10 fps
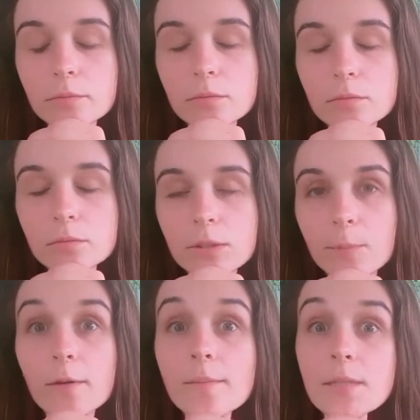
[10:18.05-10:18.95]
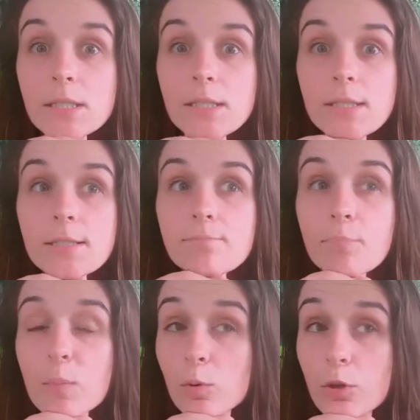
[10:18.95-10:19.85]
Sometimes
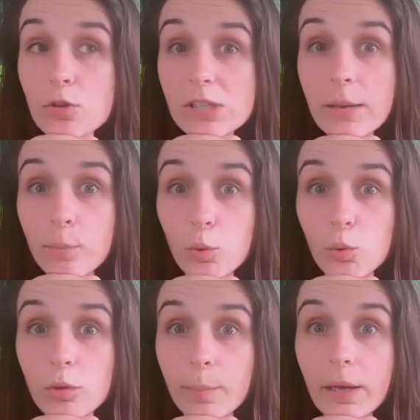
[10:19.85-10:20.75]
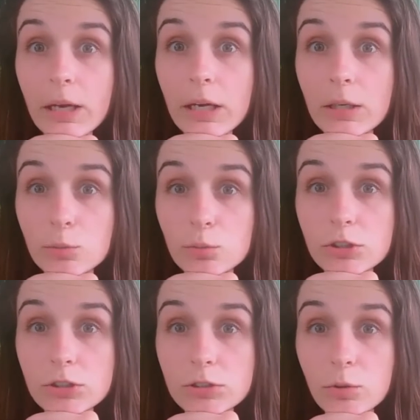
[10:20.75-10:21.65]
people use up all the power, which
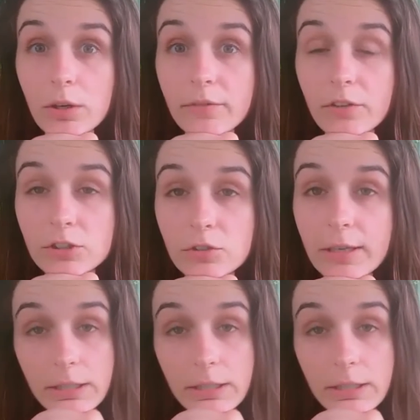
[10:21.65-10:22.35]
is quite frustrating.